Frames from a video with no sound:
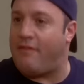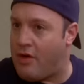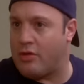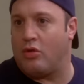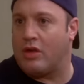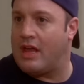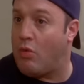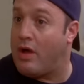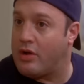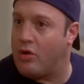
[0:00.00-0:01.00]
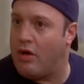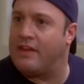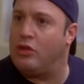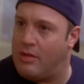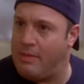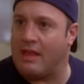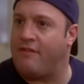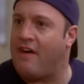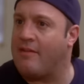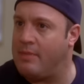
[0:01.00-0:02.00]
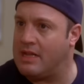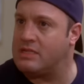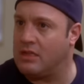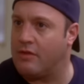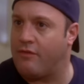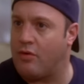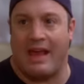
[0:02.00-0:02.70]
father-in-law kind of wandered off. Can you give me like five minutes to look for